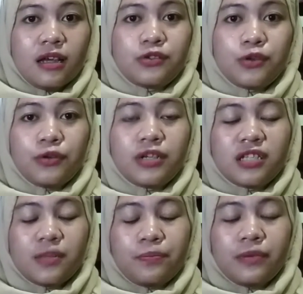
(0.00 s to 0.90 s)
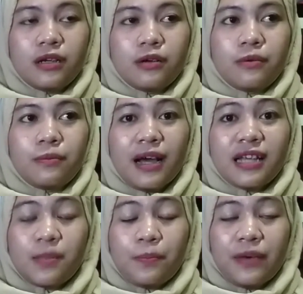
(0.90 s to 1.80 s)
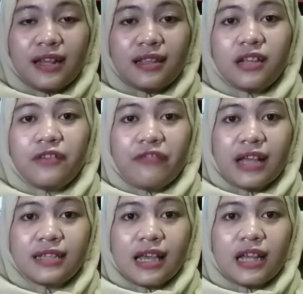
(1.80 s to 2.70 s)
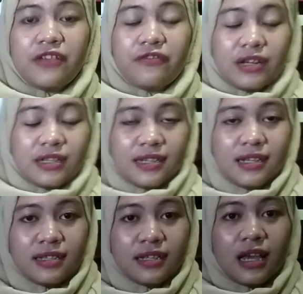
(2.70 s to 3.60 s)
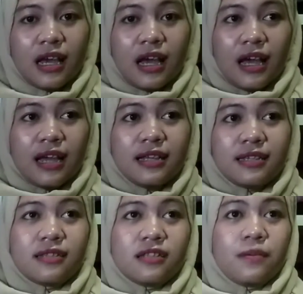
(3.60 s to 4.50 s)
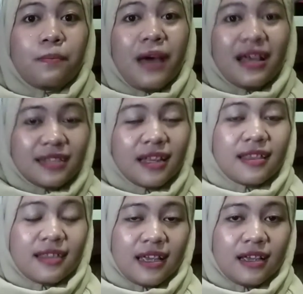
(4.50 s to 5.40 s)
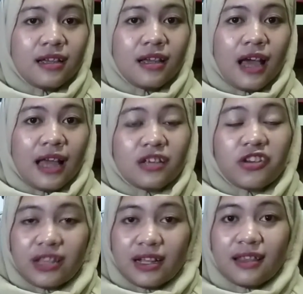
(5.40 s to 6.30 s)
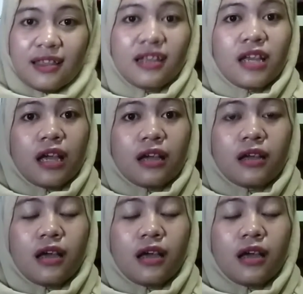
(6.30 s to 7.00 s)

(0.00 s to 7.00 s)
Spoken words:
so by separating fakes and inferences is the basic thing at critical thinking,